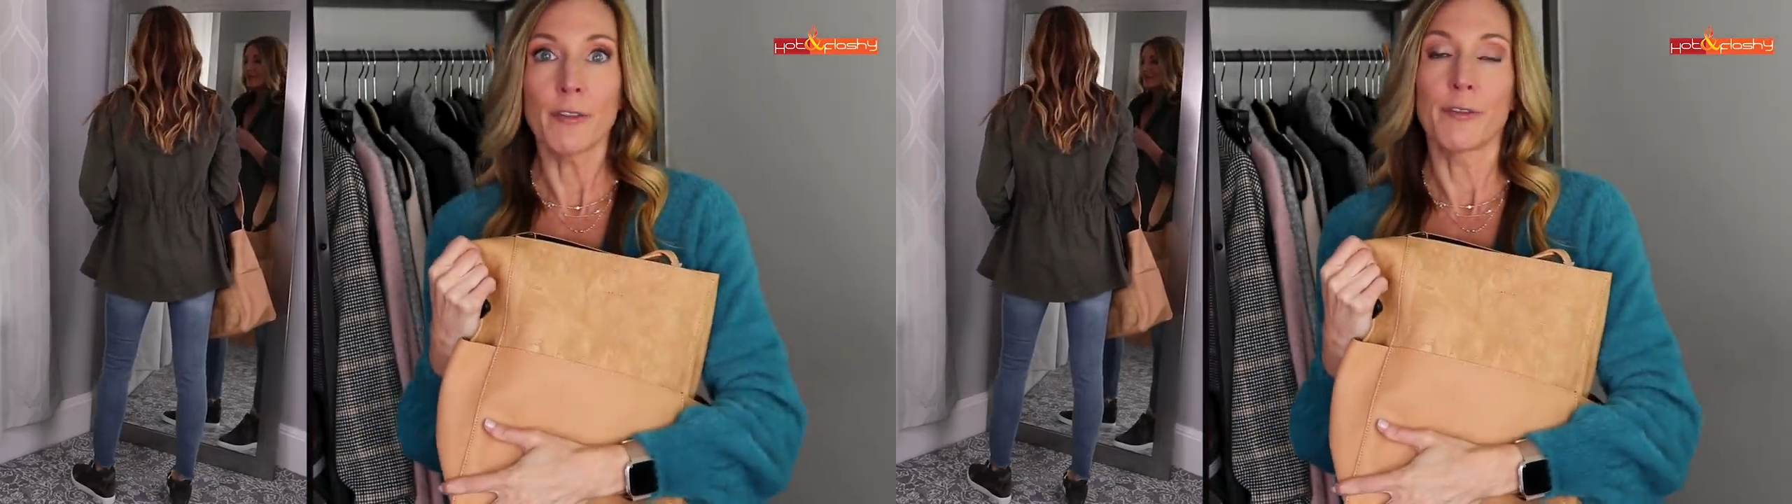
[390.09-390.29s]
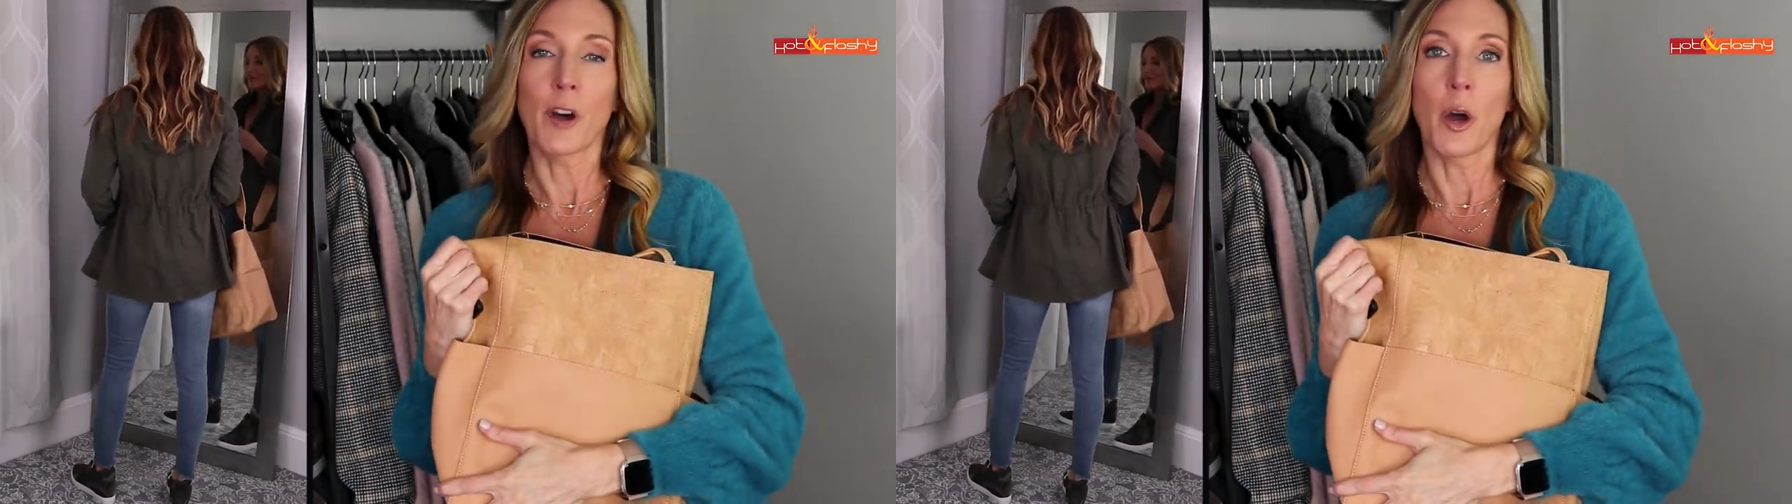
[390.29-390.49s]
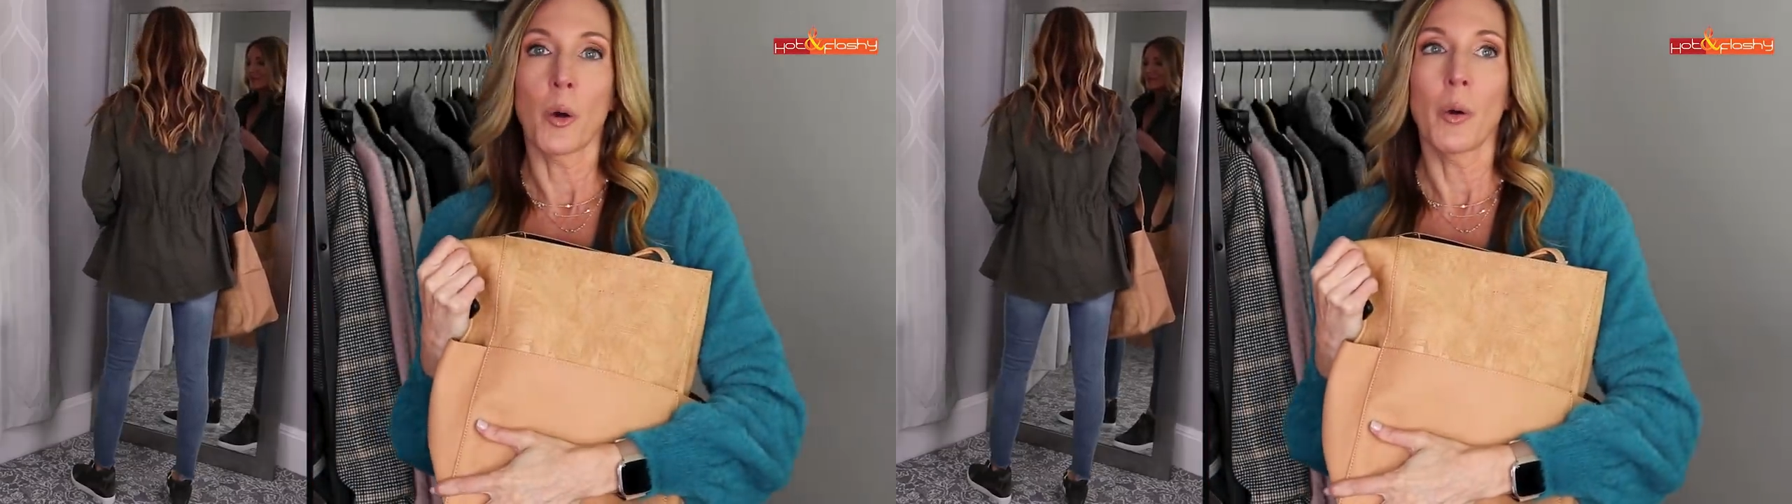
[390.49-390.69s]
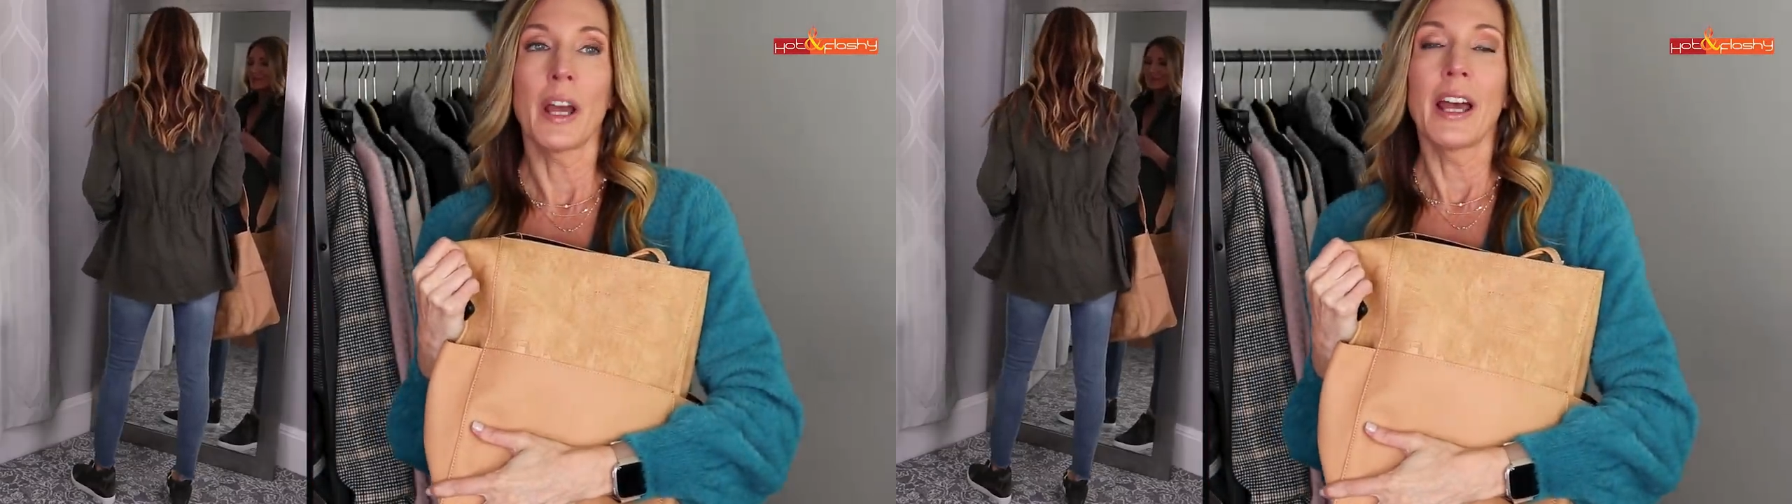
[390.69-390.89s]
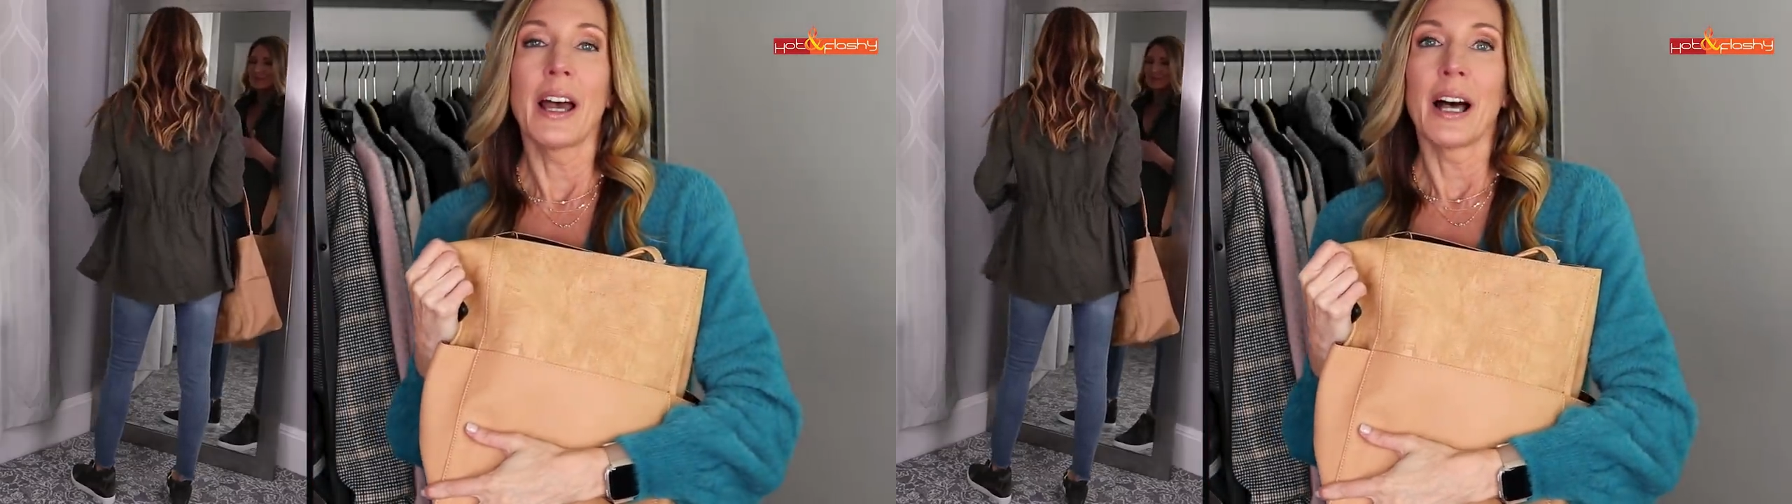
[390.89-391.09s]
of
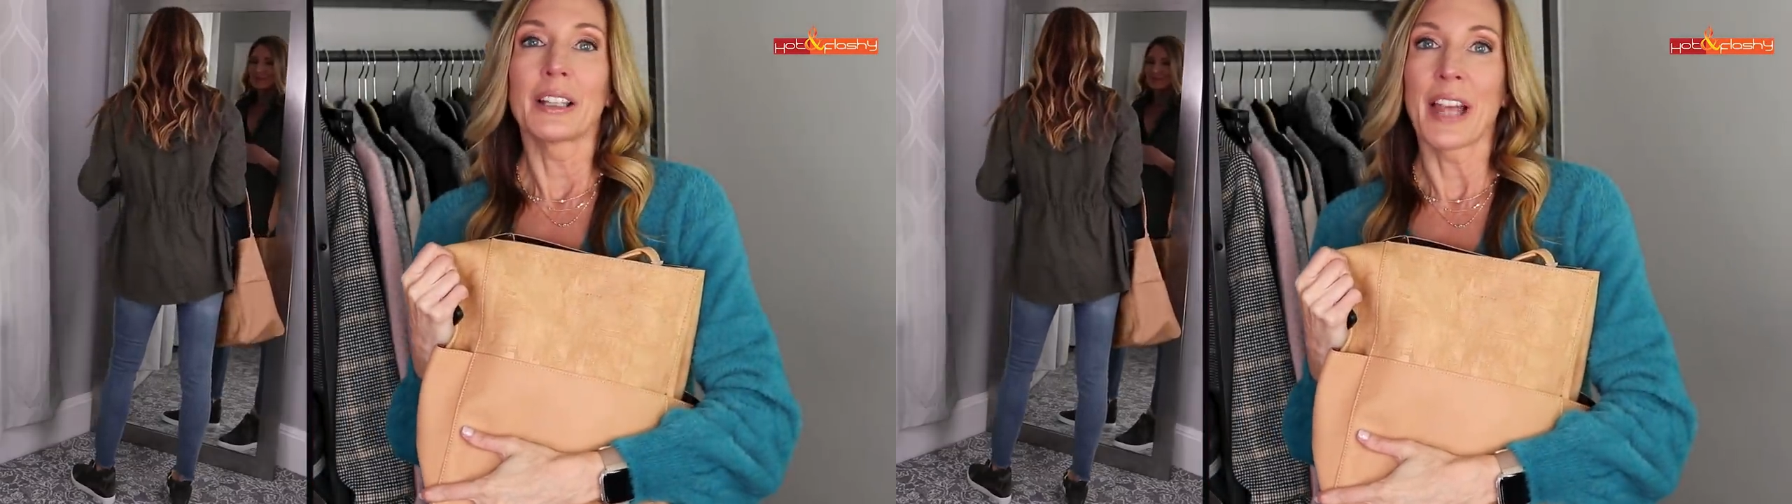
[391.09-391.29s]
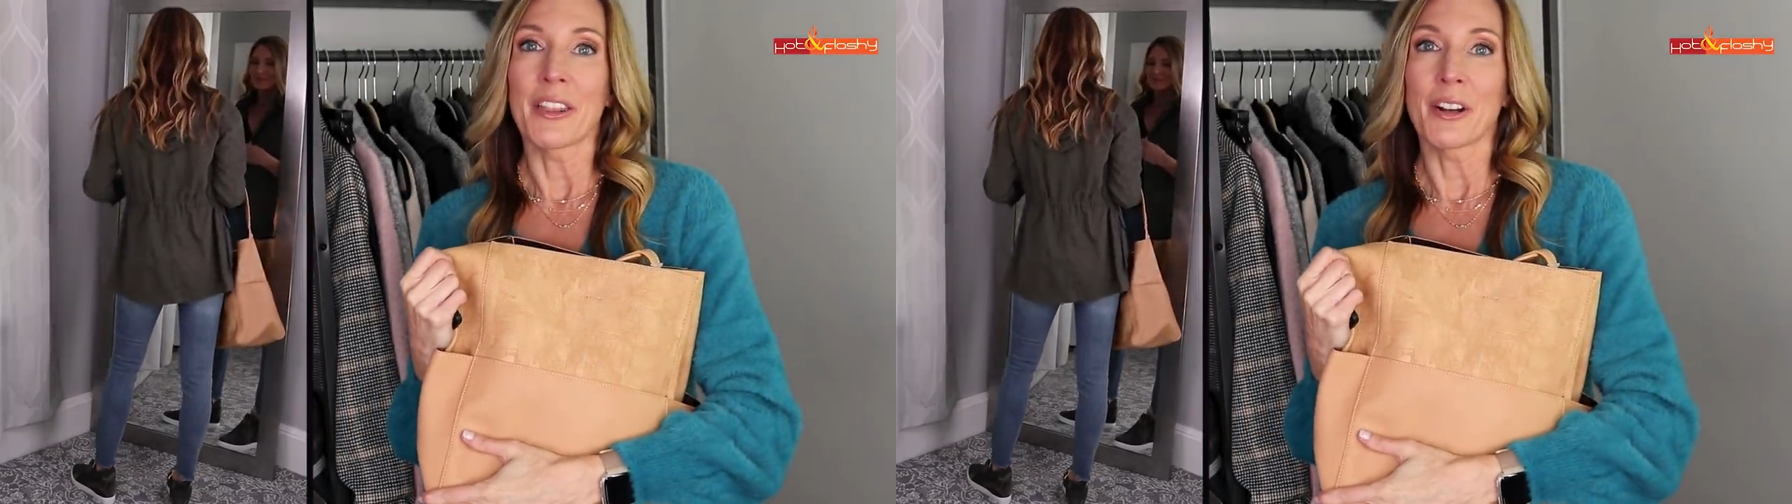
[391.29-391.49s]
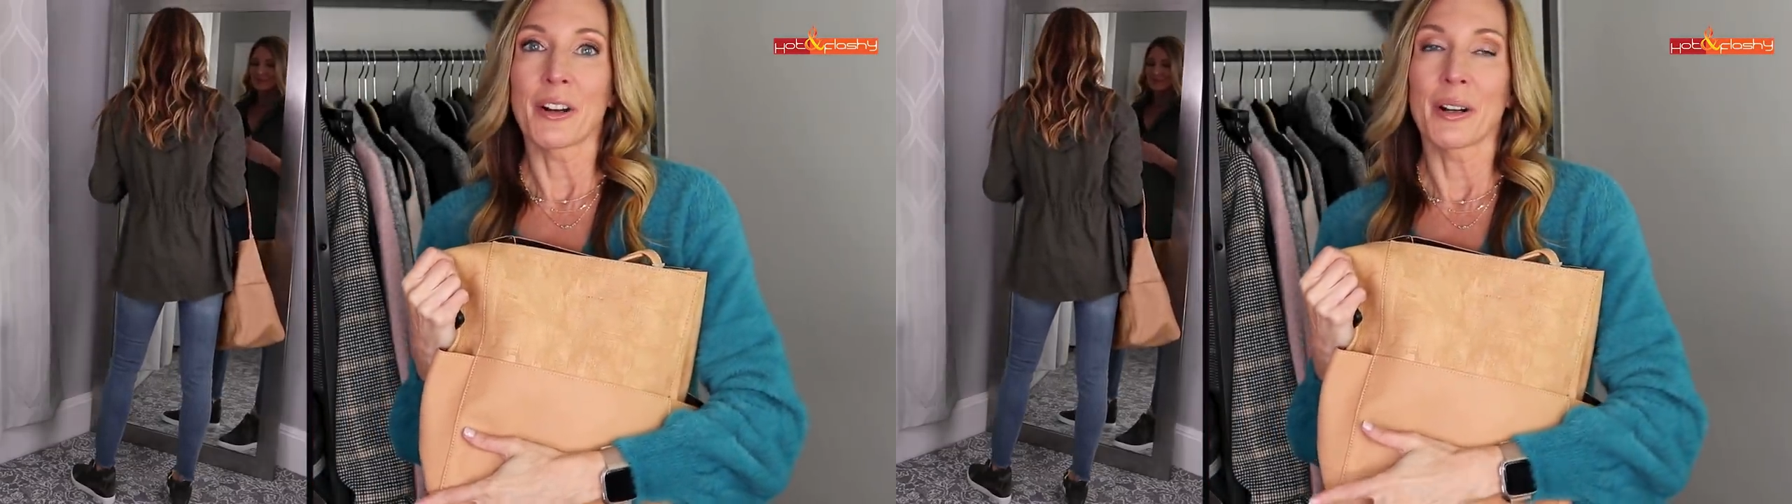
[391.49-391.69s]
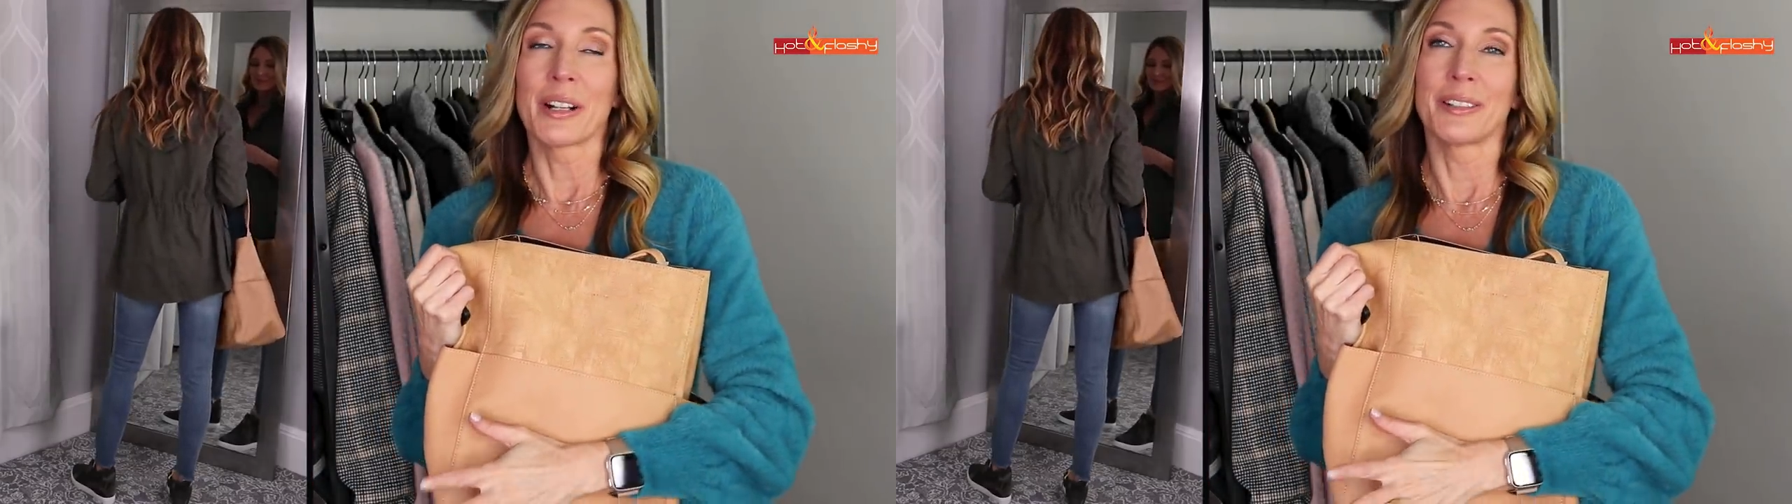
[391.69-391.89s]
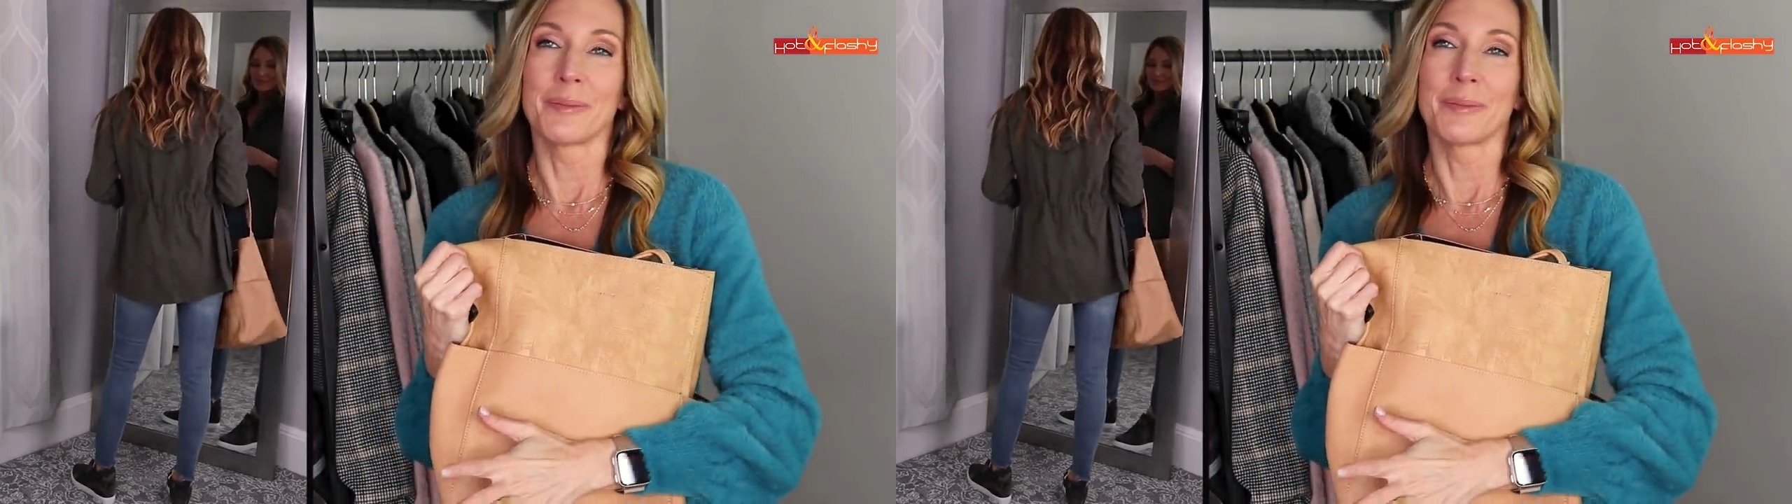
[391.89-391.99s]
faux leather